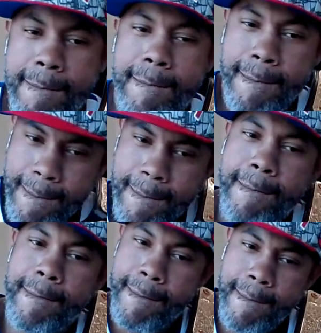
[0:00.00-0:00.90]

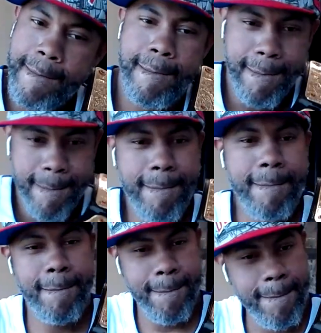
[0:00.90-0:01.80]
What's
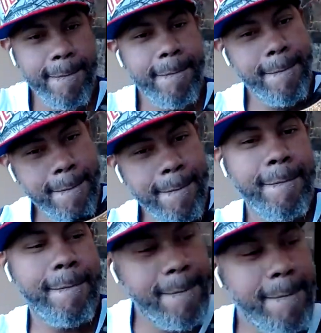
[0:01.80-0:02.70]
we, we
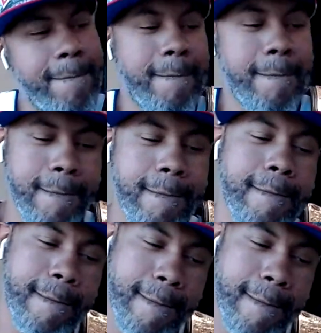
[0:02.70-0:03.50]
just discussed the,